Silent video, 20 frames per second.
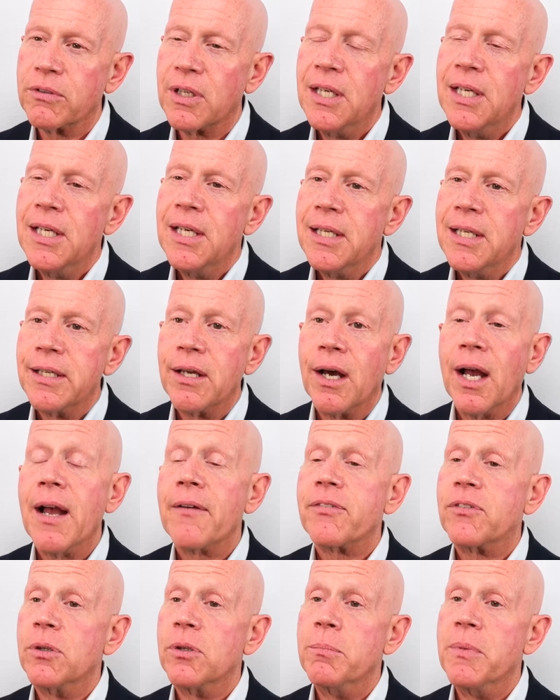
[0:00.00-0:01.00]
Now, I
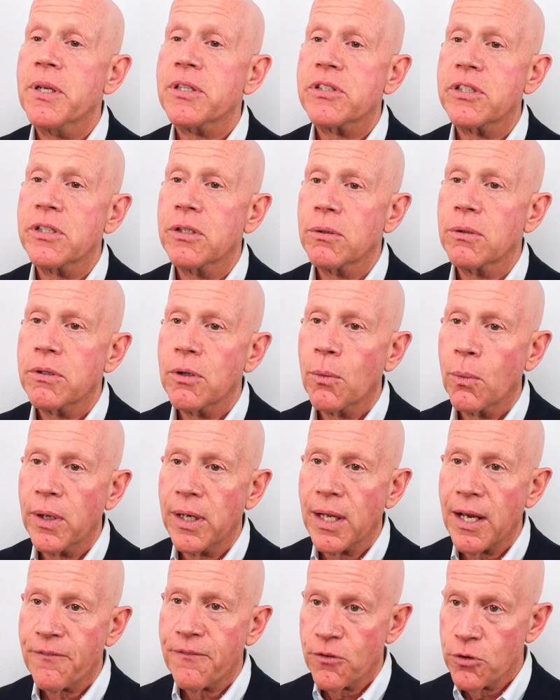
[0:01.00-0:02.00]
have to admit to you that
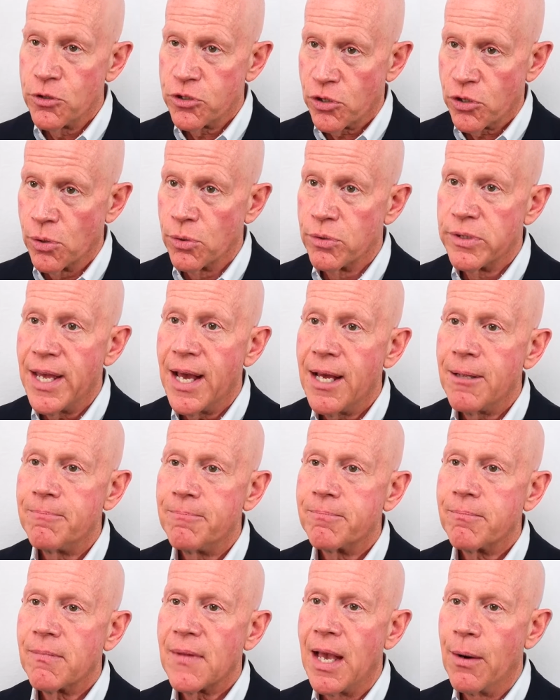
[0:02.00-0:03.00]
when I first heard that,
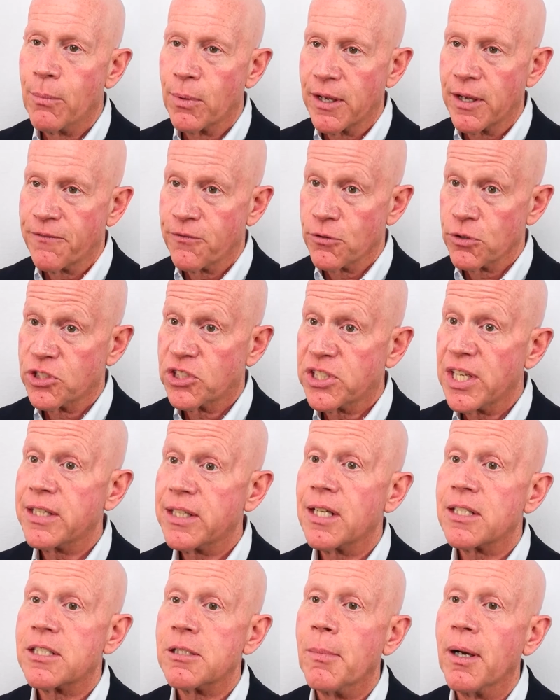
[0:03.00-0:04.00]
and when I first said
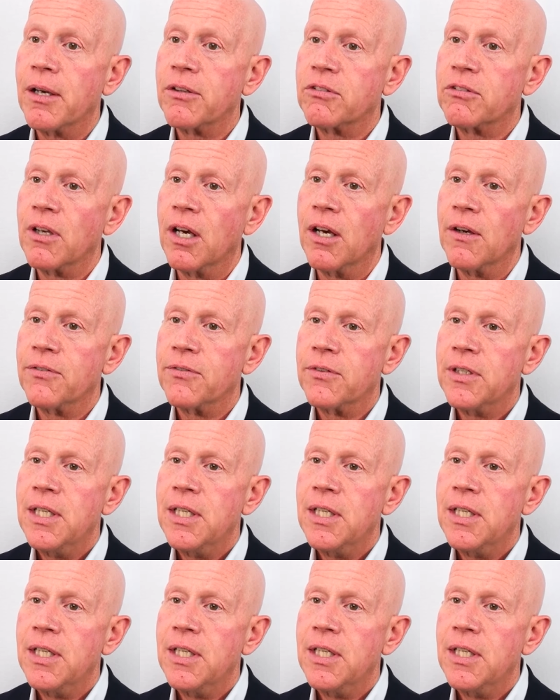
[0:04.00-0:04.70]
that to myself,